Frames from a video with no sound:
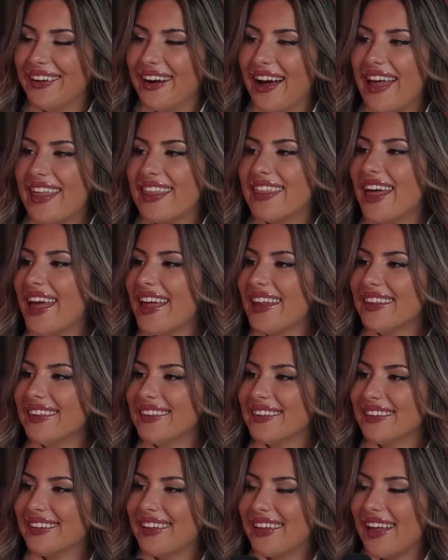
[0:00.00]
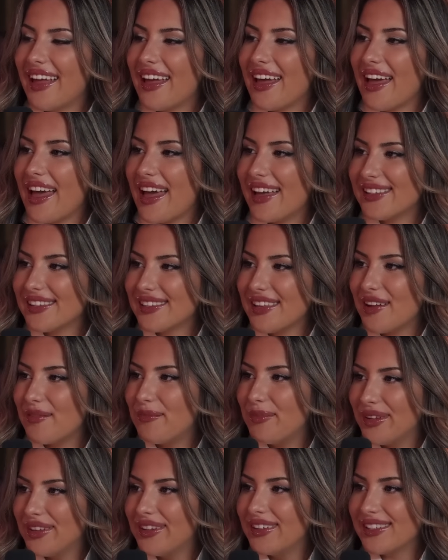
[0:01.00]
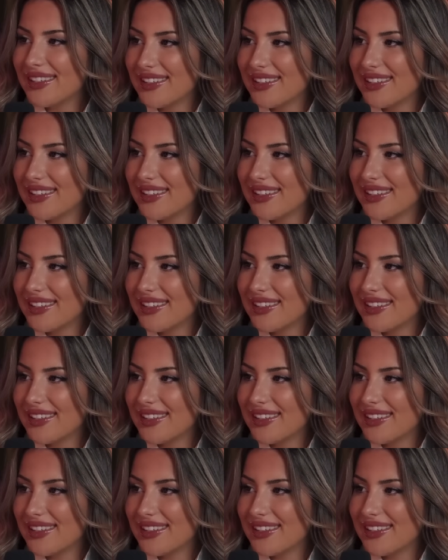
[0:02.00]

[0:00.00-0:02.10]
And then has there been a